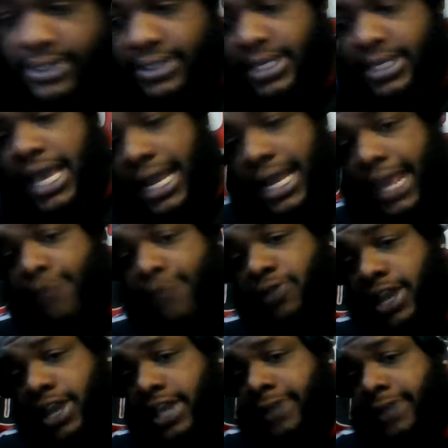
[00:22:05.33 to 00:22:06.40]
LA
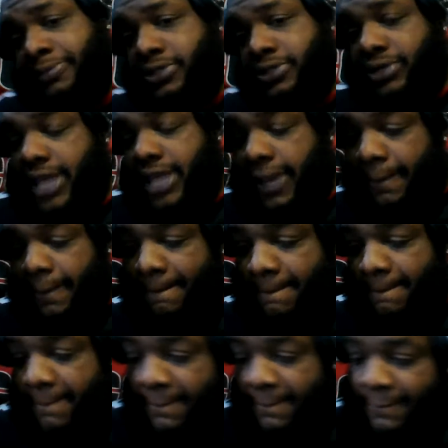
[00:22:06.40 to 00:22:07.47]
Rams, okay?
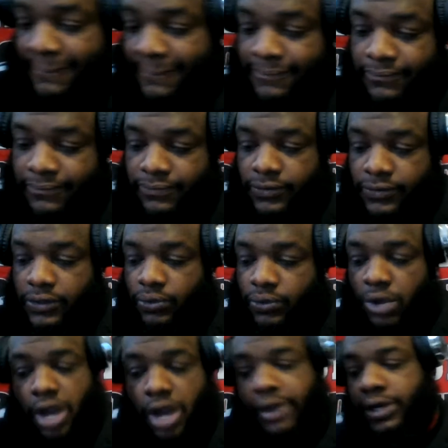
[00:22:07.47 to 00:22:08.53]

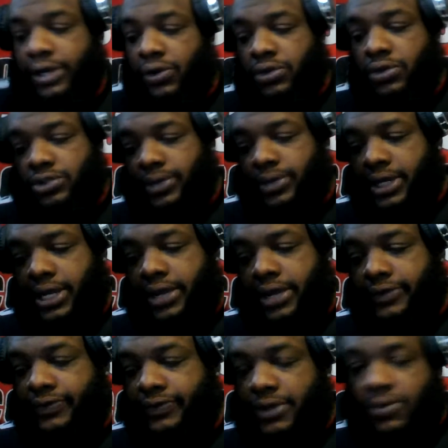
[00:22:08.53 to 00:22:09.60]
We already know who's winning that.
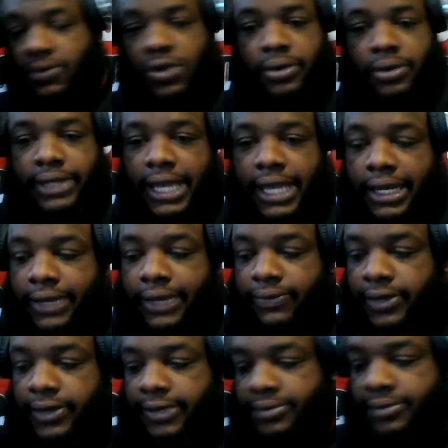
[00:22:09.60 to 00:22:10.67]
I'm going with the LA
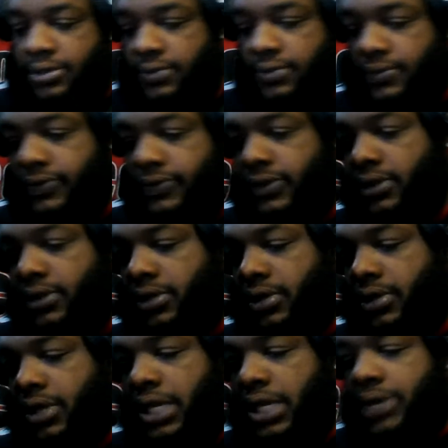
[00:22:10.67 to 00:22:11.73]
Rams.
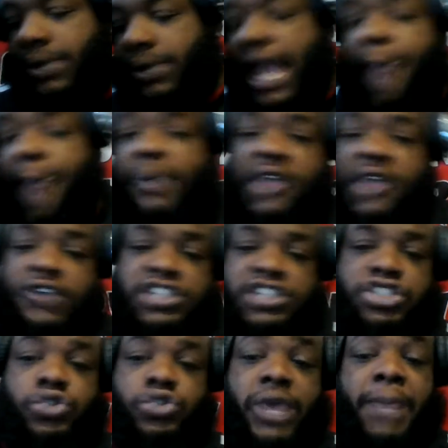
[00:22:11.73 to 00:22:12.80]
We got Pitt
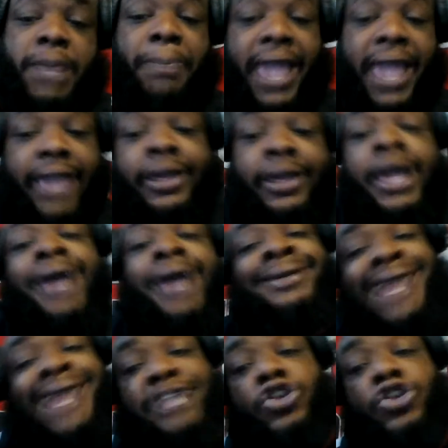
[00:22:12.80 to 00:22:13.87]
versus Green Bay.
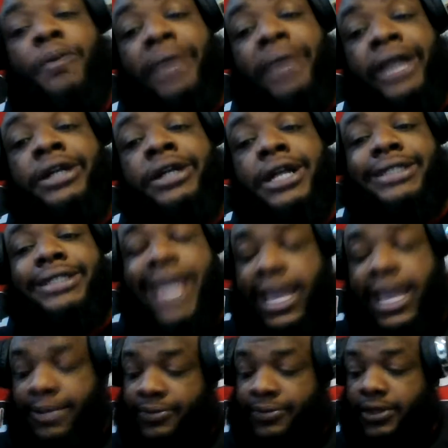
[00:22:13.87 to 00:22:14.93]
That's going to be a good
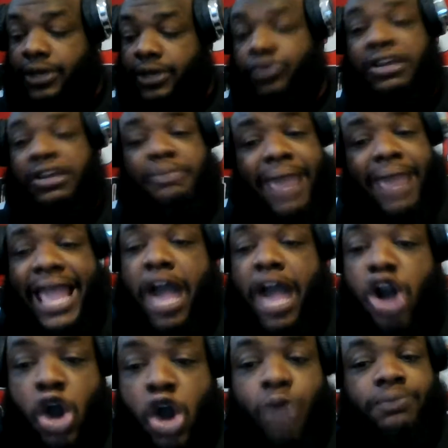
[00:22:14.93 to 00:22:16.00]
game. Green Bay at
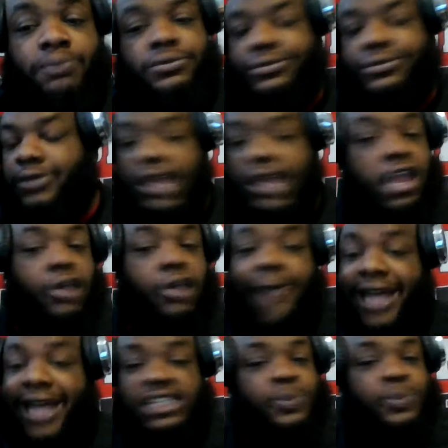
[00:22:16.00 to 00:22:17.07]
home. Aaron
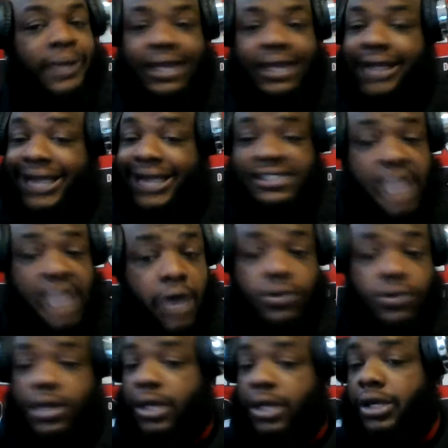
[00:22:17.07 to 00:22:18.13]
Rodgers playing lights
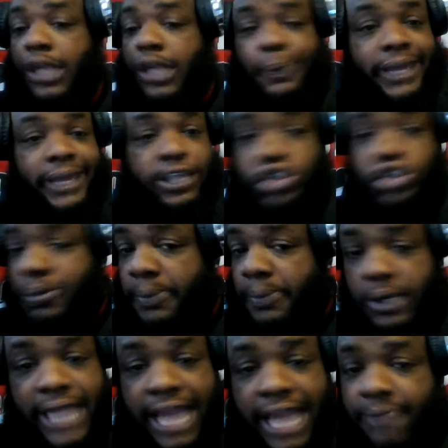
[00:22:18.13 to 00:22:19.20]
out. He playing Super
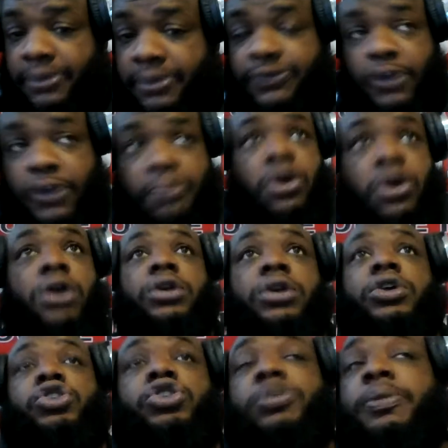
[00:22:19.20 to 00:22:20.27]
Bowl caliber football. So